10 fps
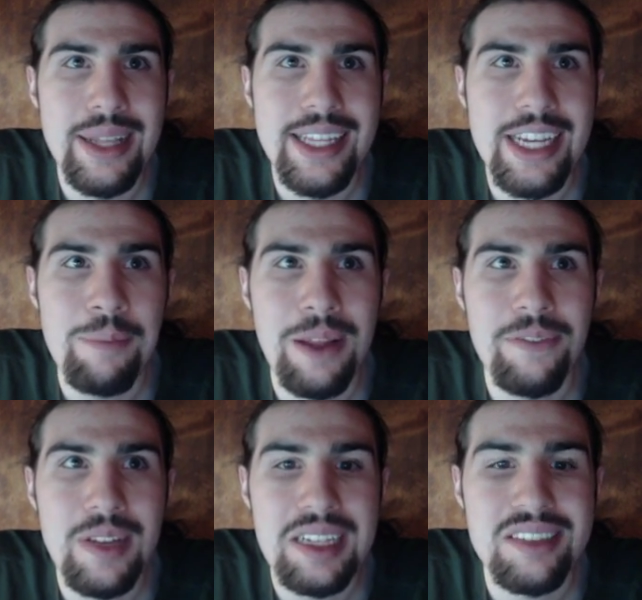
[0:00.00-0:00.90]
I think I
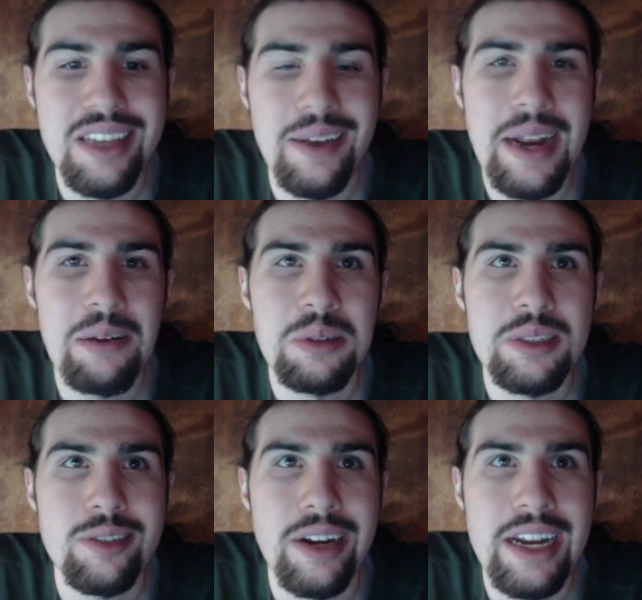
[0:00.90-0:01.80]
played for like 7
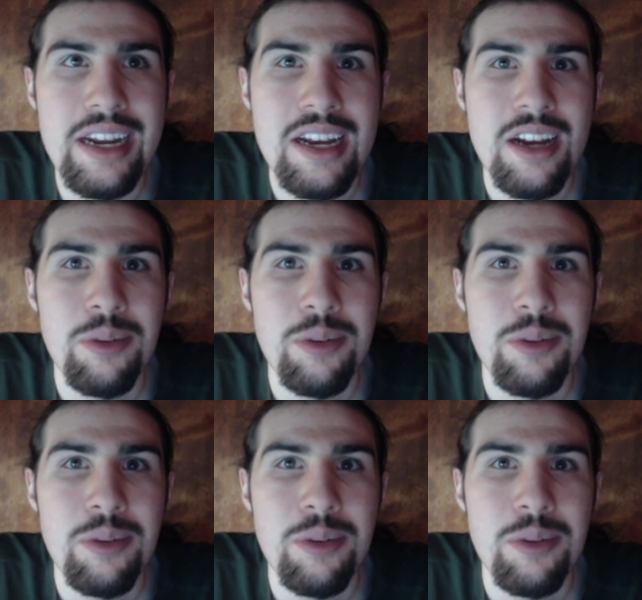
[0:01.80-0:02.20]
hours straight,